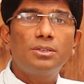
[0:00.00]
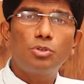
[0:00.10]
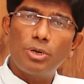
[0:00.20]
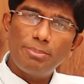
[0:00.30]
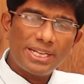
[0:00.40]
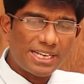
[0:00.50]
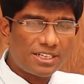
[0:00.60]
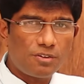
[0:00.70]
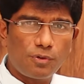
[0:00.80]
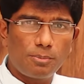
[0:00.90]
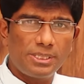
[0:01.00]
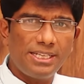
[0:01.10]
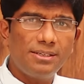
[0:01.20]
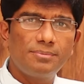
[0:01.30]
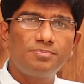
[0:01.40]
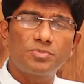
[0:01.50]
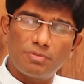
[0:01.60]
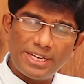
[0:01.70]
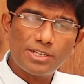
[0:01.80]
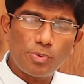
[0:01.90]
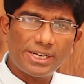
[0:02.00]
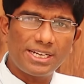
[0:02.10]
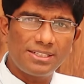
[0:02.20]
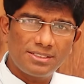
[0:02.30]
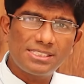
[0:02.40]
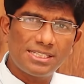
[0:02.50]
uremic encephalopathy very quickly.